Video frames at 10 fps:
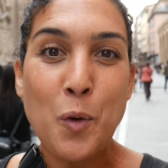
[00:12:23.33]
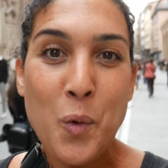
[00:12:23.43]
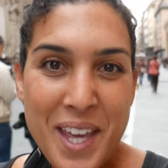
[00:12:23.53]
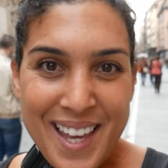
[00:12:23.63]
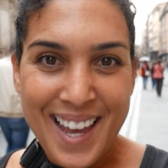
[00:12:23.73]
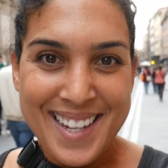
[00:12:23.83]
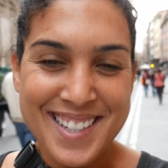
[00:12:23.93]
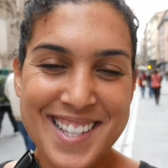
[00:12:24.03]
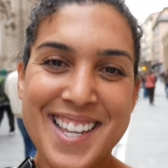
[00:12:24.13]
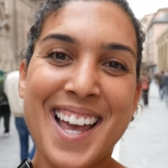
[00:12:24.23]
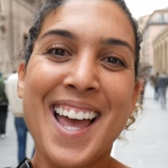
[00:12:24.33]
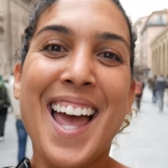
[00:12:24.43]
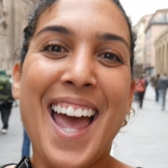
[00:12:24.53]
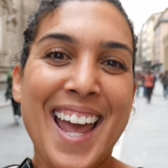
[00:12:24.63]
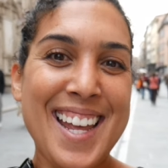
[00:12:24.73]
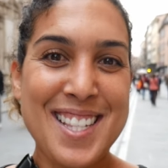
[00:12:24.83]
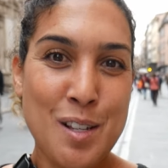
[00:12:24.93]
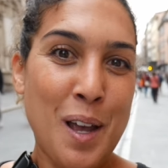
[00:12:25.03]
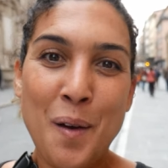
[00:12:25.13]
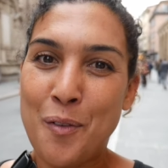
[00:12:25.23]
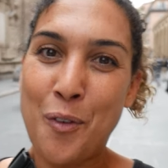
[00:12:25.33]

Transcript: the weekends, it's